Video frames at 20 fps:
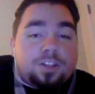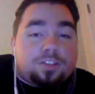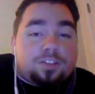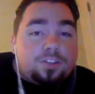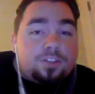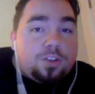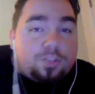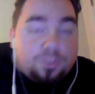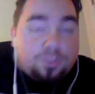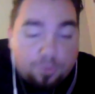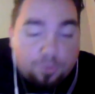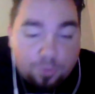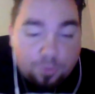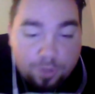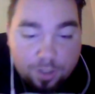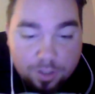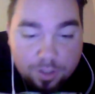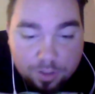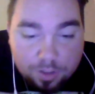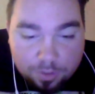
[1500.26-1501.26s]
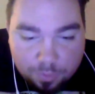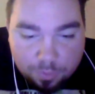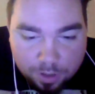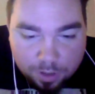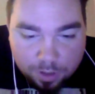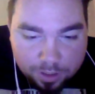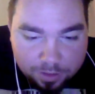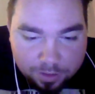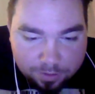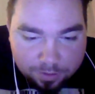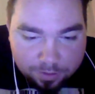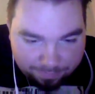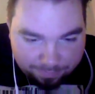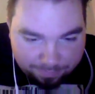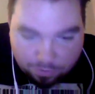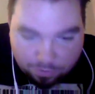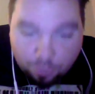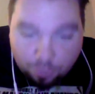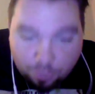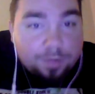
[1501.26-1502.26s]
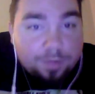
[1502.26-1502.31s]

a loss to 1-3.